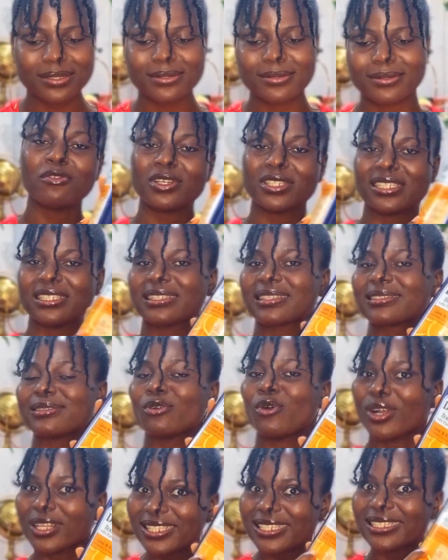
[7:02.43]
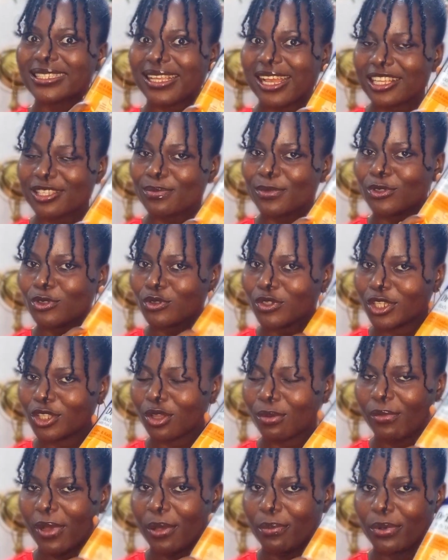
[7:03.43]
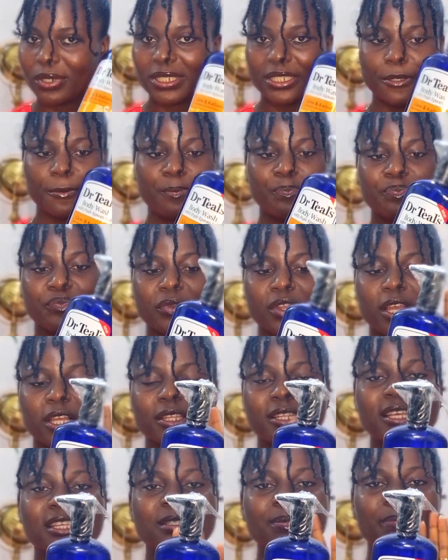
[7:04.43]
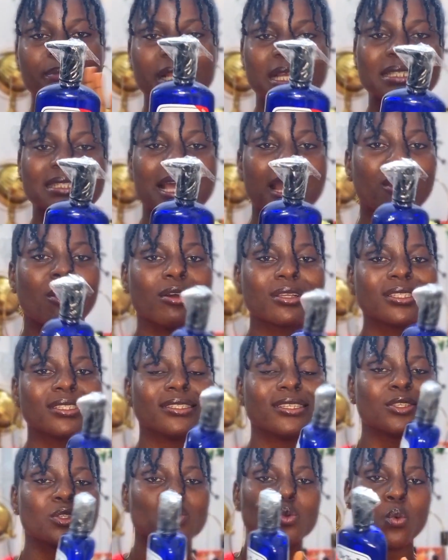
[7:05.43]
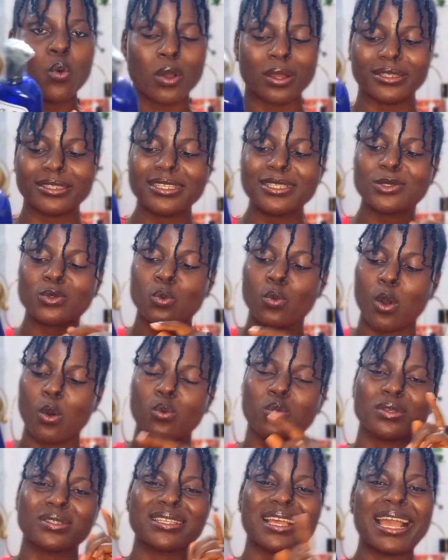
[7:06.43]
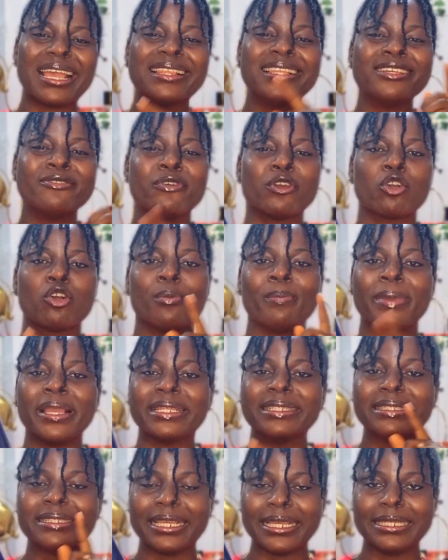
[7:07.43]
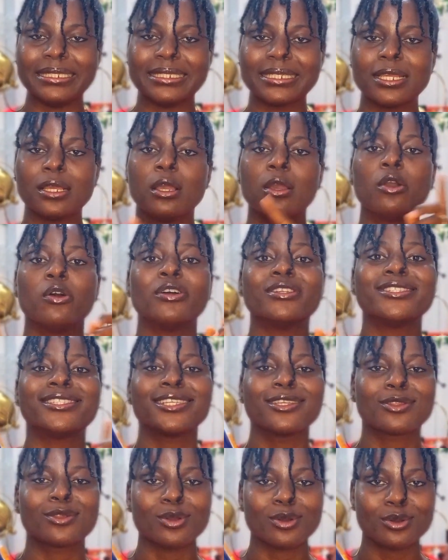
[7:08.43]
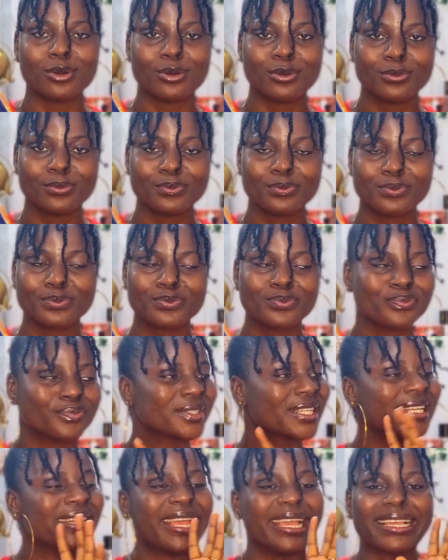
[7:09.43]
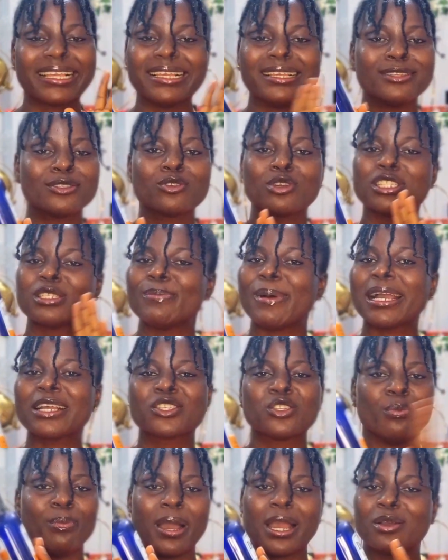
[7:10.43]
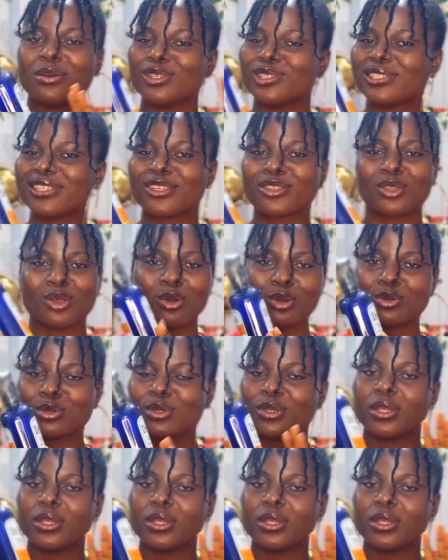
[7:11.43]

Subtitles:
What it has been doing on my body. This place, I got this one. This one was highly recommended on TikTok. Like, it was back to back on TikTok.